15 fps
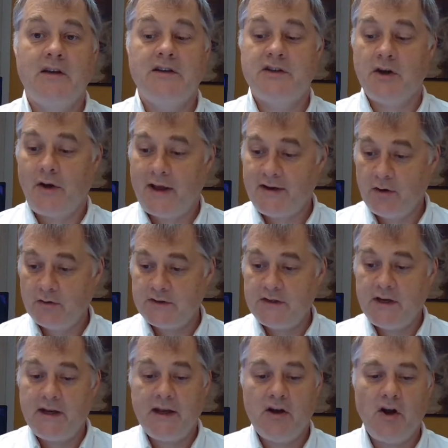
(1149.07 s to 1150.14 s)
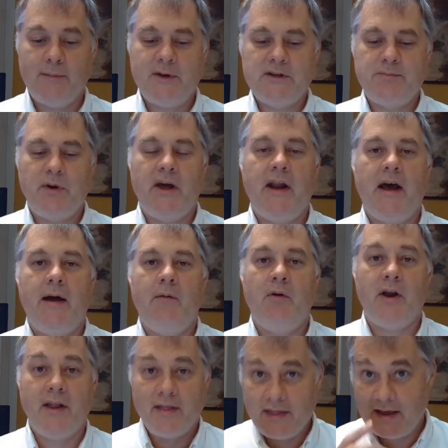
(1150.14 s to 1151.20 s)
So I don't see any comments, but I want to